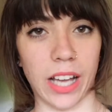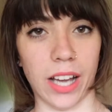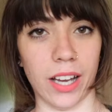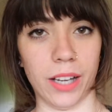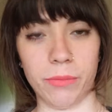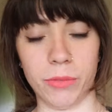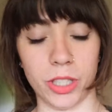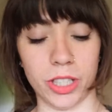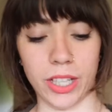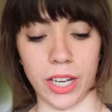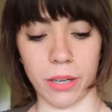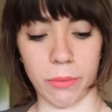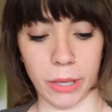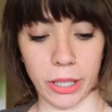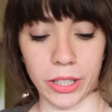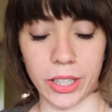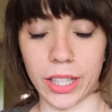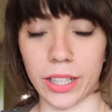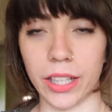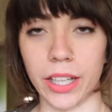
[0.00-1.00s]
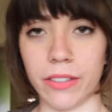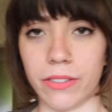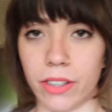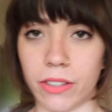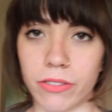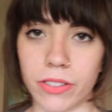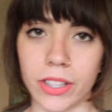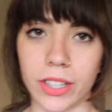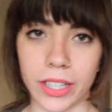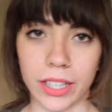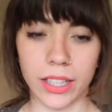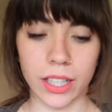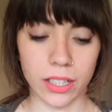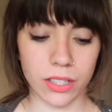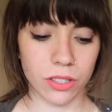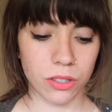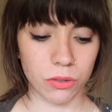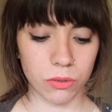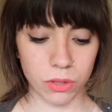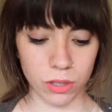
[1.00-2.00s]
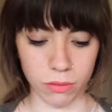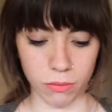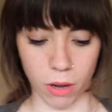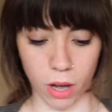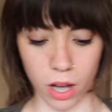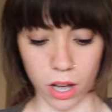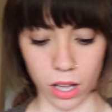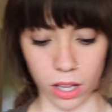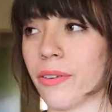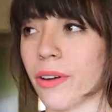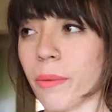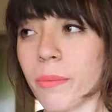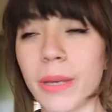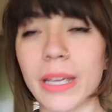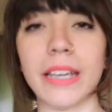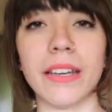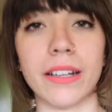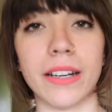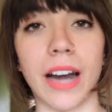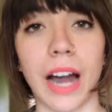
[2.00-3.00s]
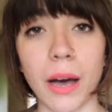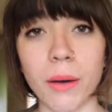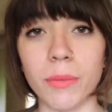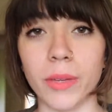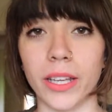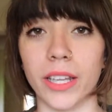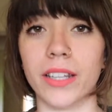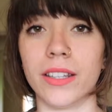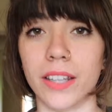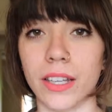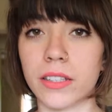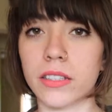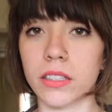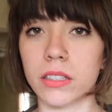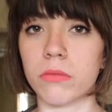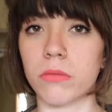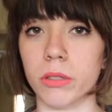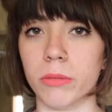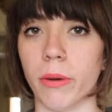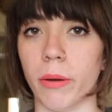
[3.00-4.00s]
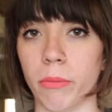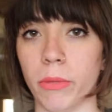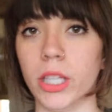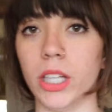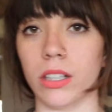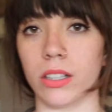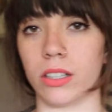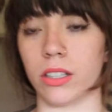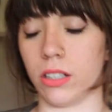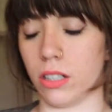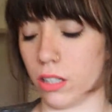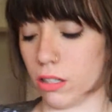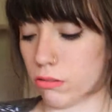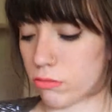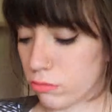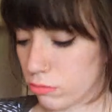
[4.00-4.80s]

I'm just not about that life. I feel like that's too small. If I'm making an omelet, that's gonna be my meal, you know?